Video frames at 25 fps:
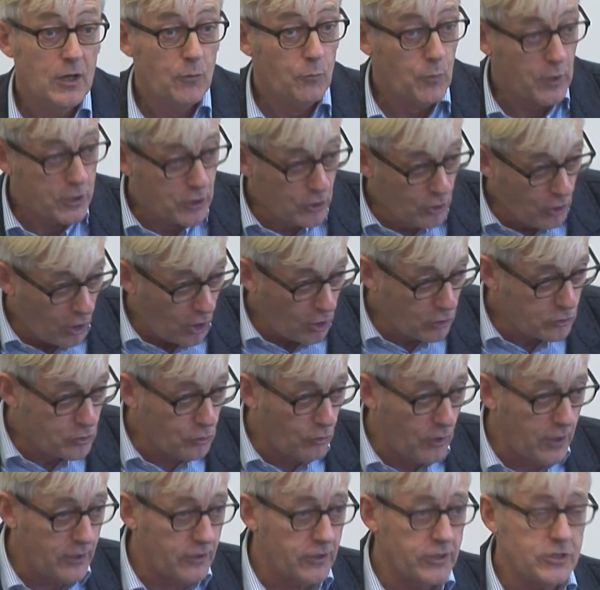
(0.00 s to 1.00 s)
We can all
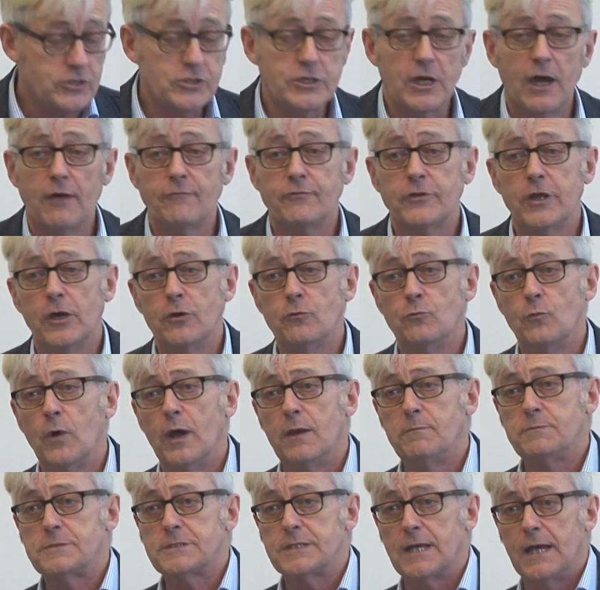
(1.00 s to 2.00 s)
go onto the Chavtown
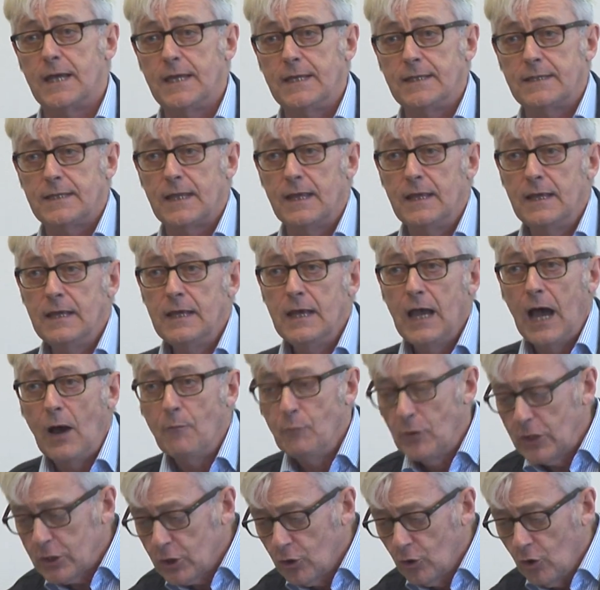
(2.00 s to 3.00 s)
website and
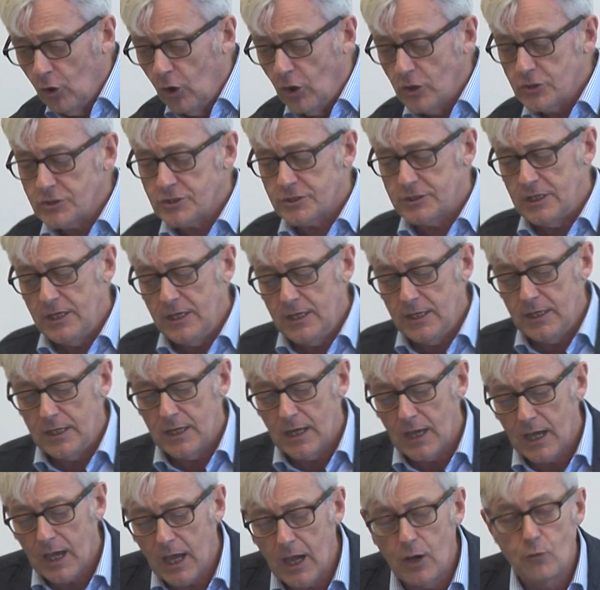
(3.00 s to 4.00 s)
we can all
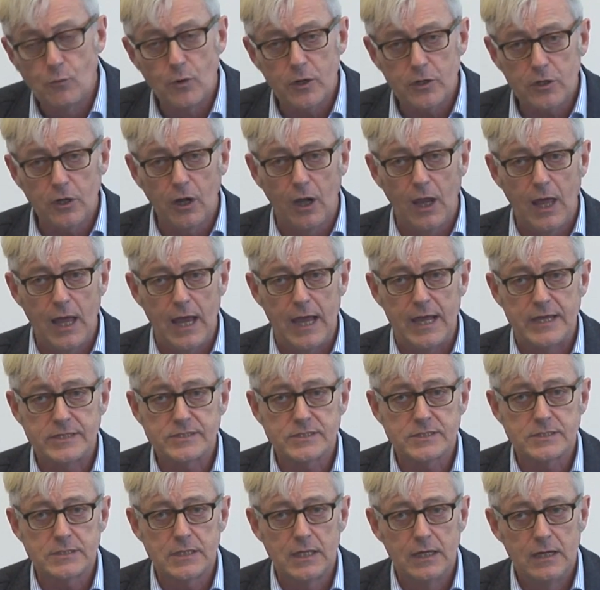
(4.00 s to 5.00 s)
see how we're
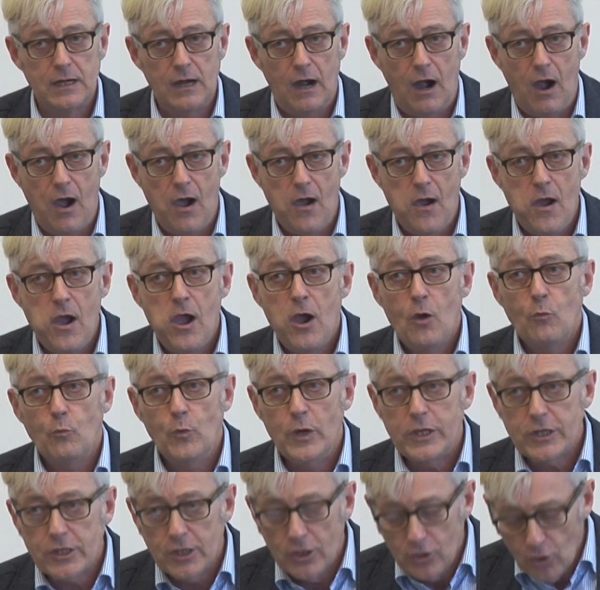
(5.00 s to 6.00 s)
classed.
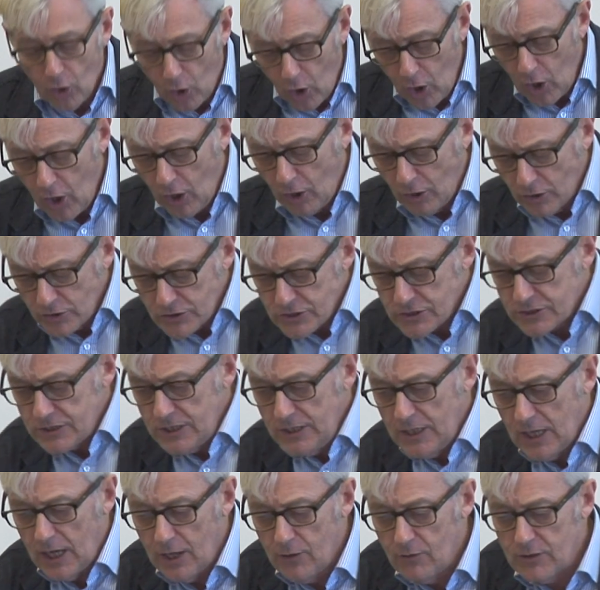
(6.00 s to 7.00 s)
We can all
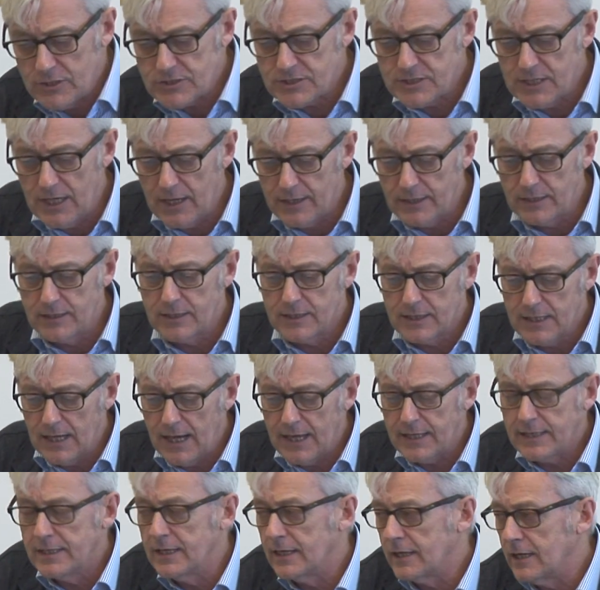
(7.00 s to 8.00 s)
see how a certain
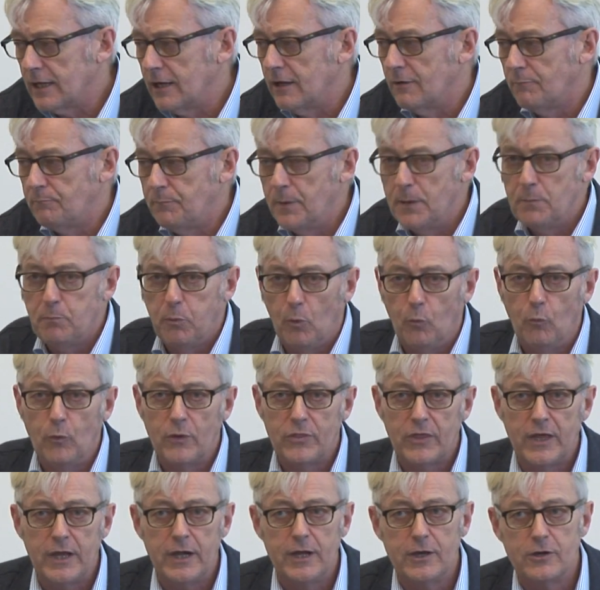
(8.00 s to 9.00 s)
category of people
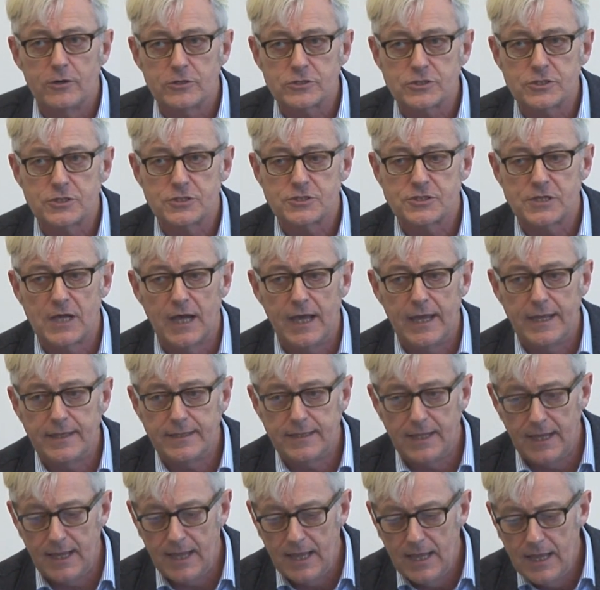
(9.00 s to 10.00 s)
within our
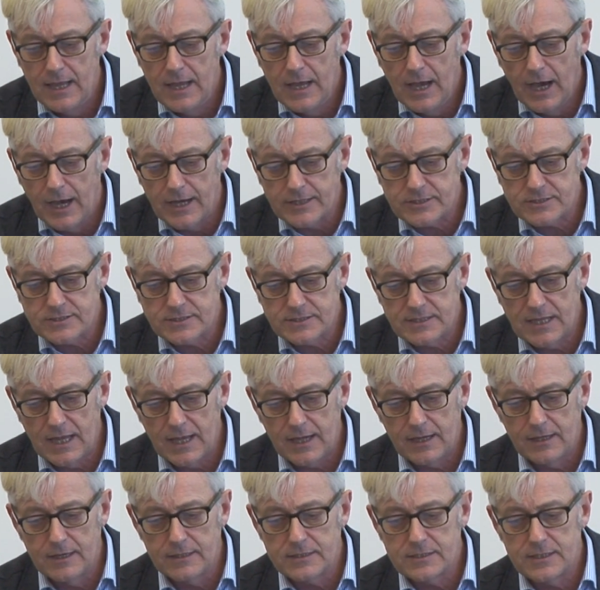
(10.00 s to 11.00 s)
society are
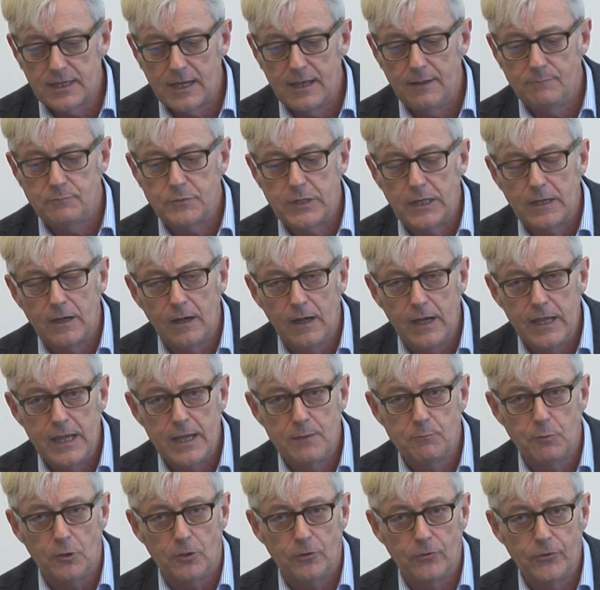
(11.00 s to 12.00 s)
stereotyped and
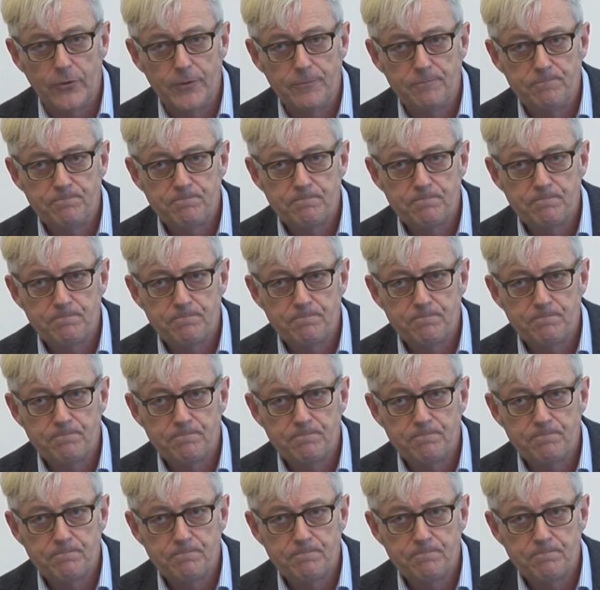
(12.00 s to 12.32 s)
labelled.